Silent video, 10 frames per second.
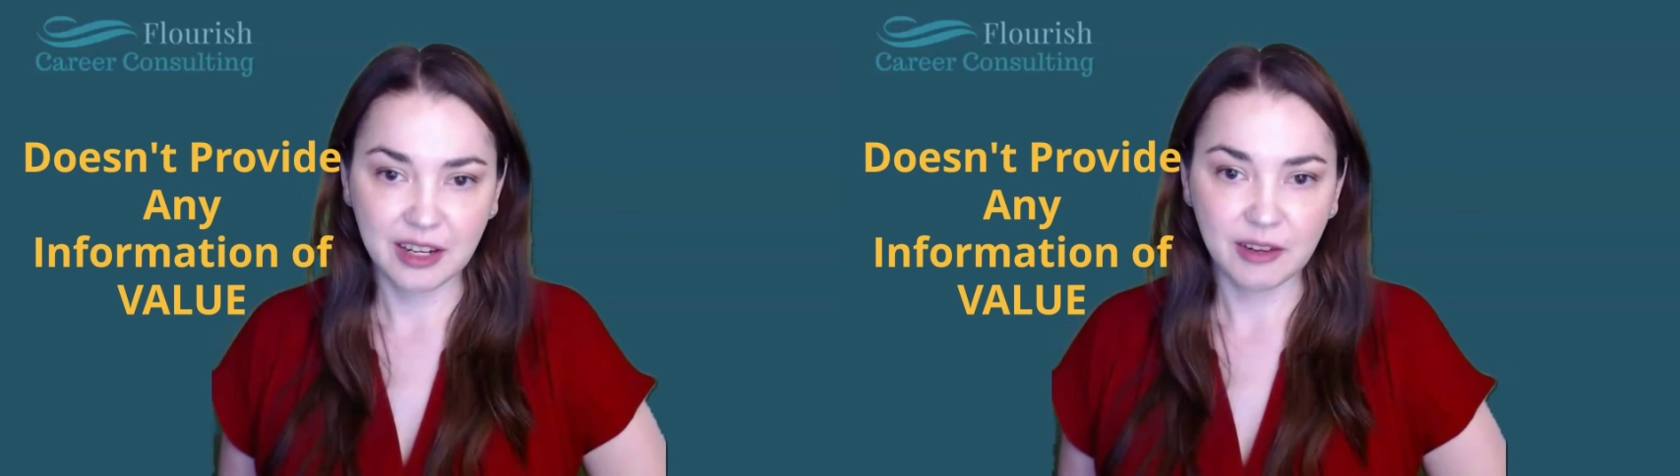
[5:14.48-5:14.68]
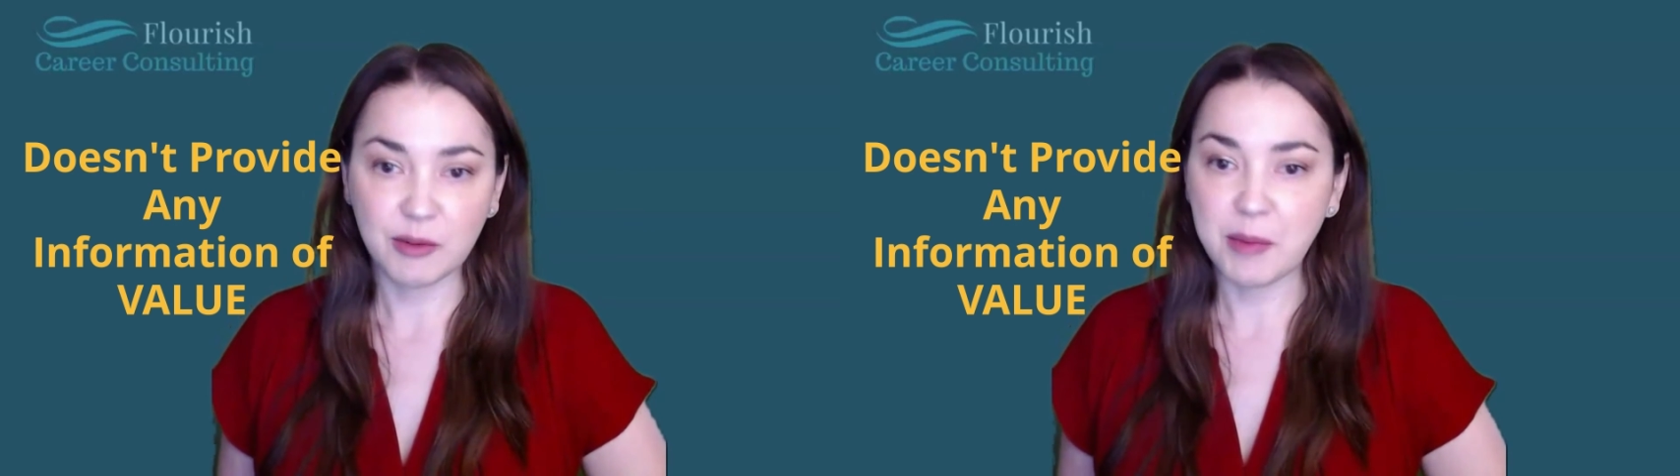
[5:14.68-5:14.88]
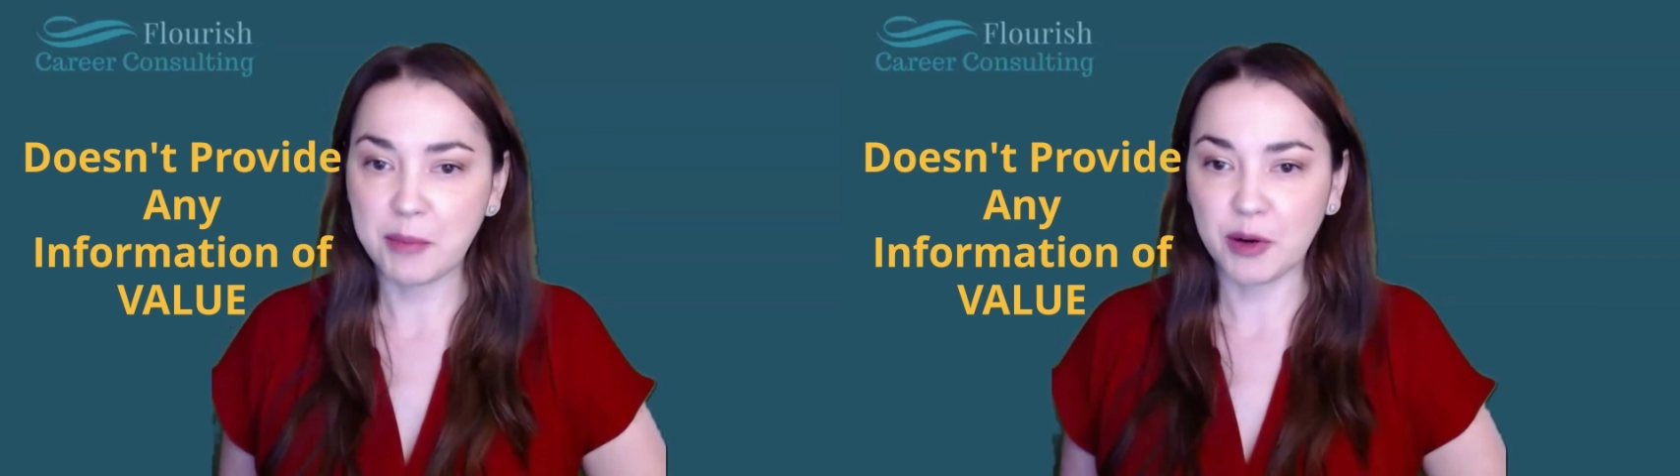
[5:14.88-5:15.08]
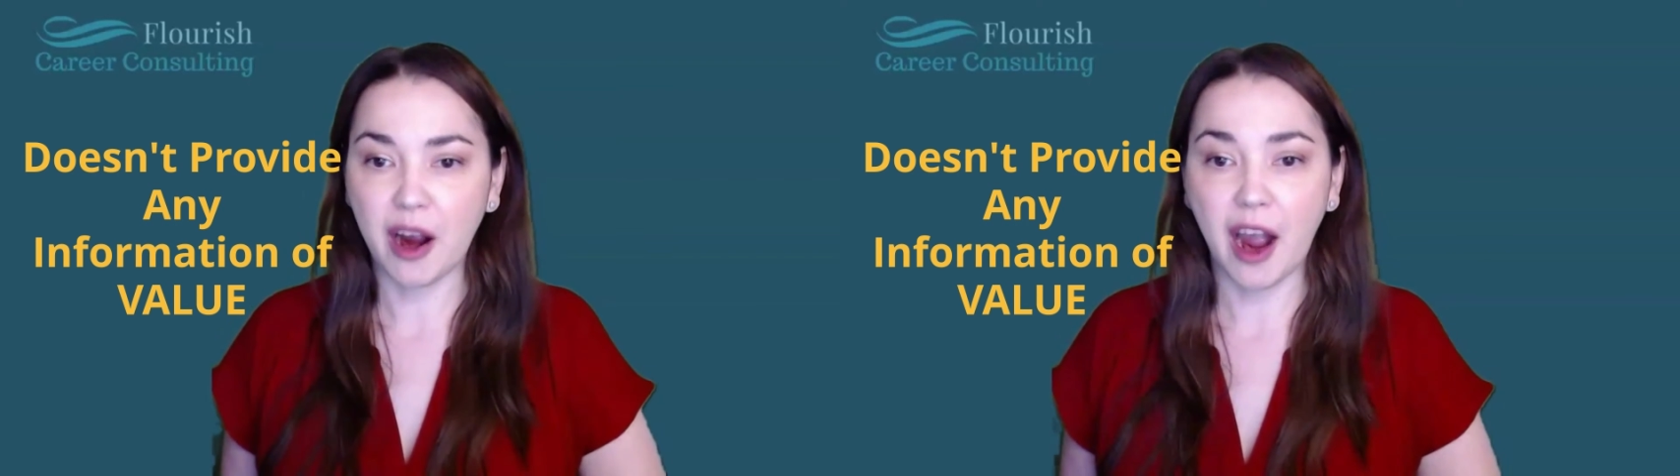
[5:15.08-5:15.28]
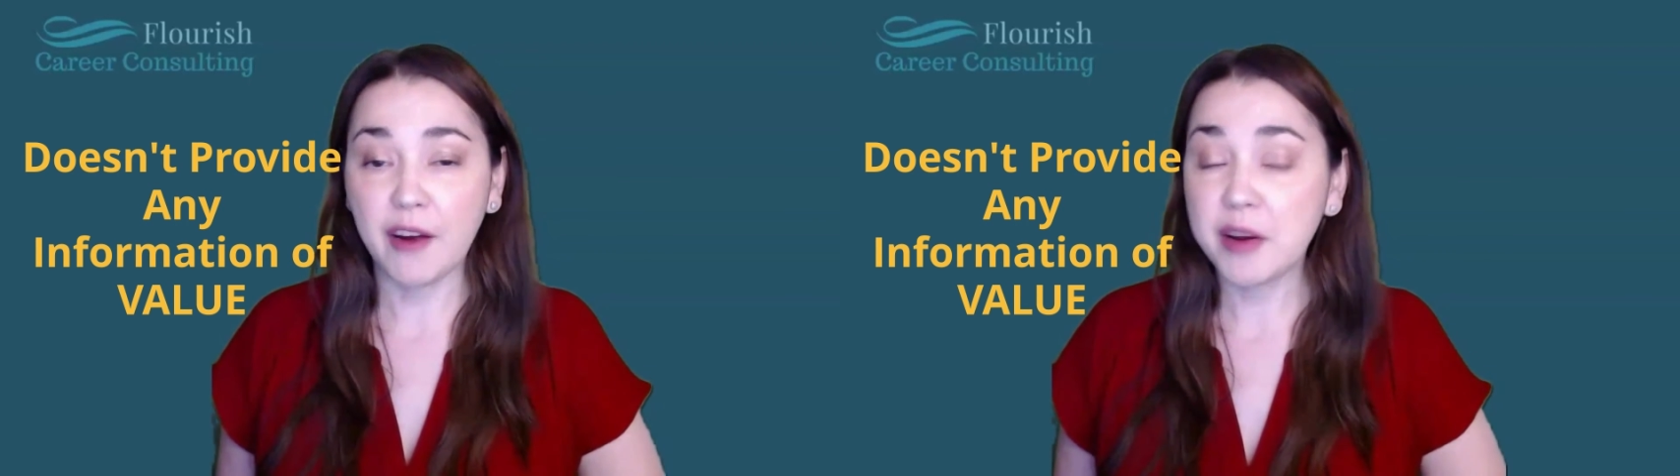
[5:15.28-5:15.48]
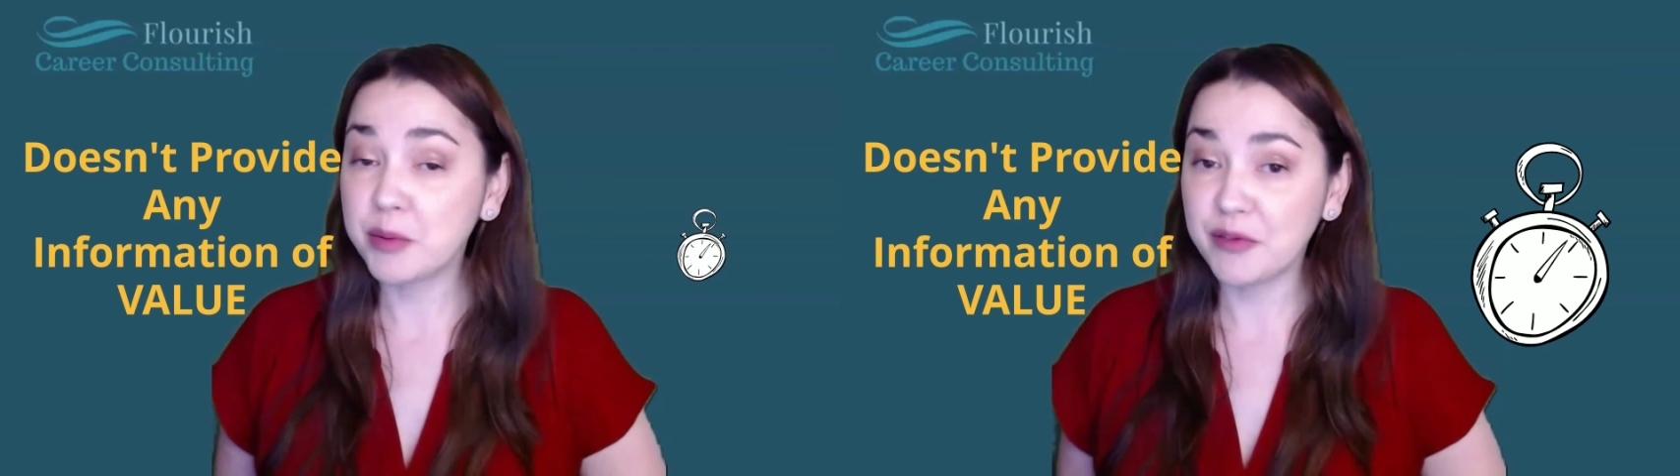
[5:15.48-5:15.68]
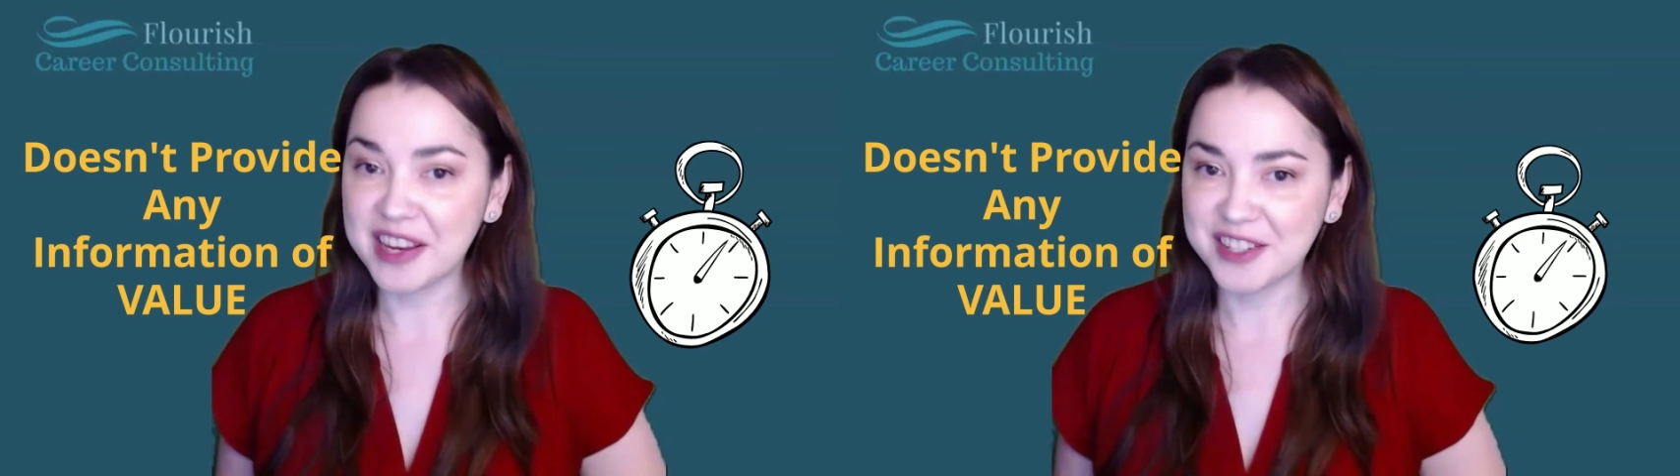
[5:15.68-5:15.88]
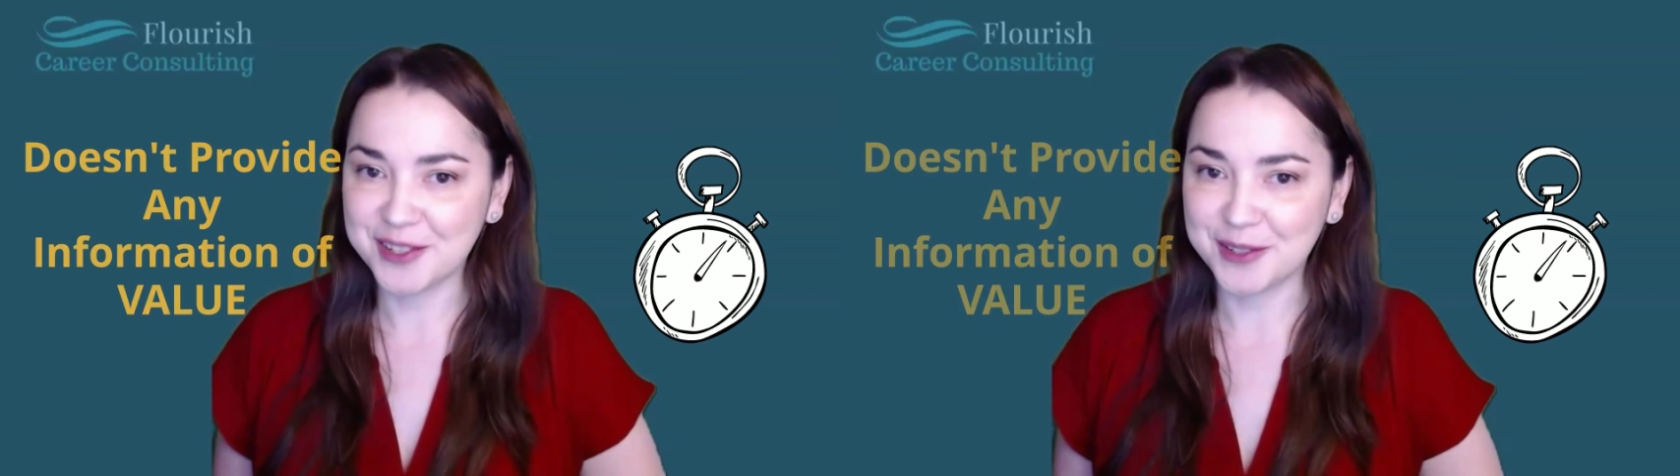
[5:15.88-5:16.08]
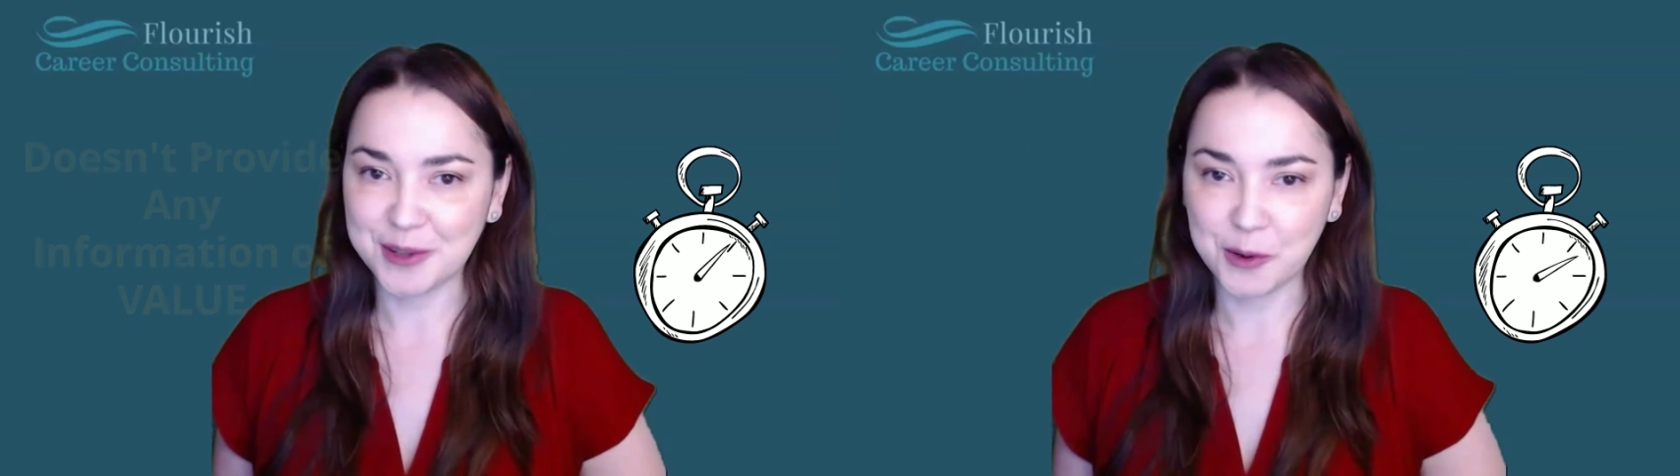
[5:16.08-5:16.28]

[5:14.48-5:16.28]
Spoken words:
Remember, hiring professionals